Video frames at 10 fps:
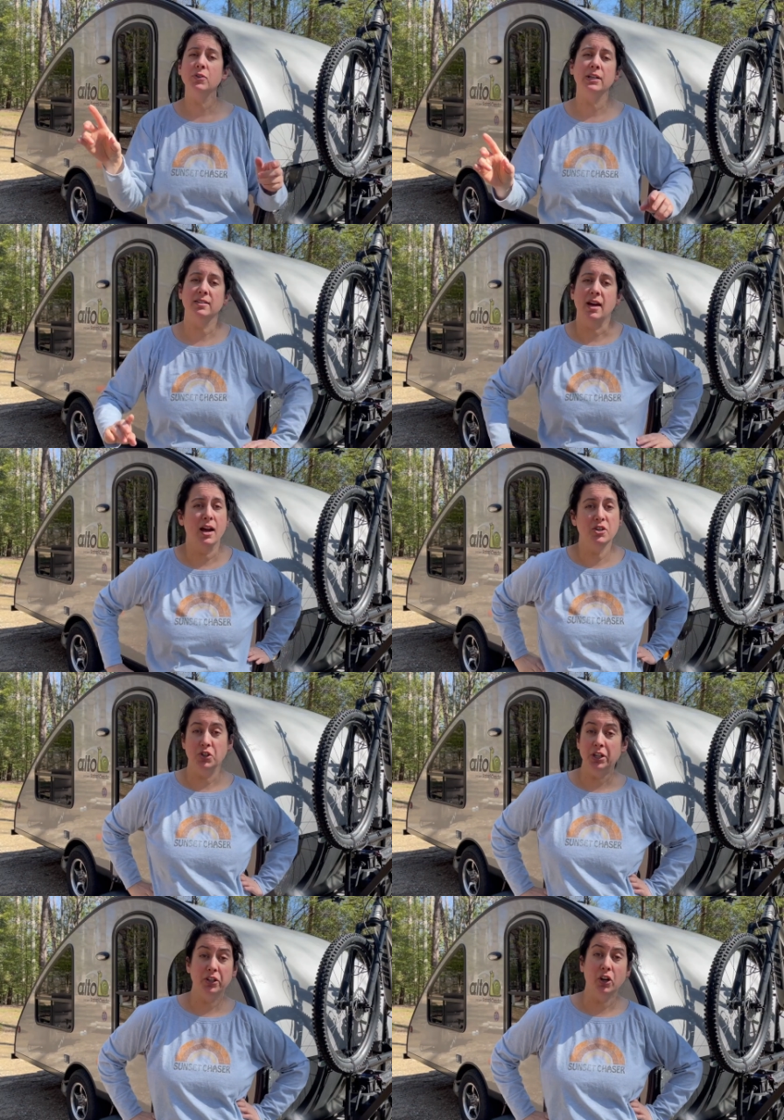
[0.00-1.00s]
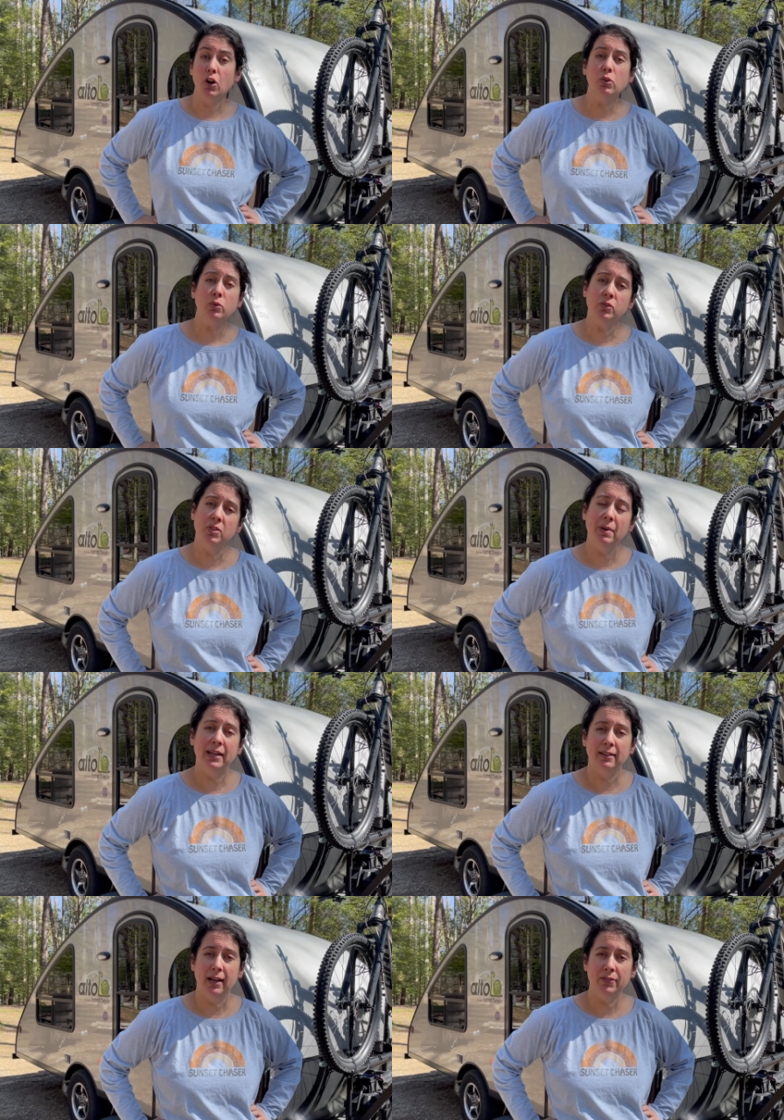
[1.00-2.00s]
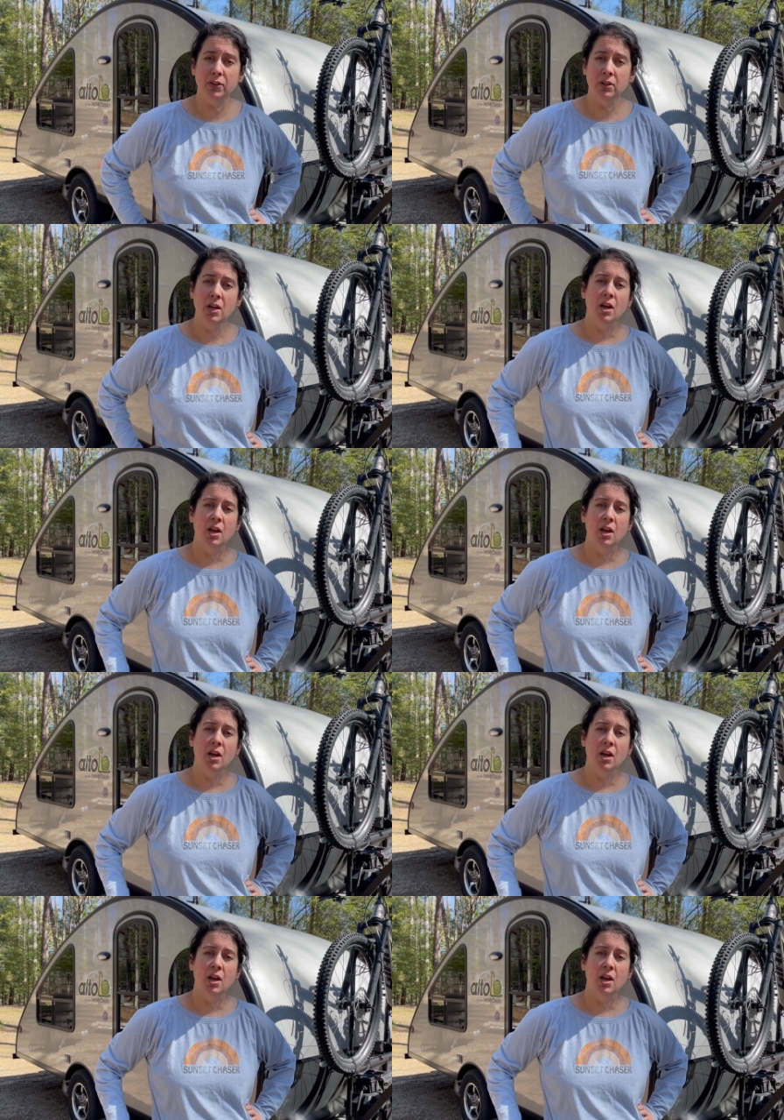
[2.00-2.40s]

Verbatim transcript: as high as you need to go to make it level.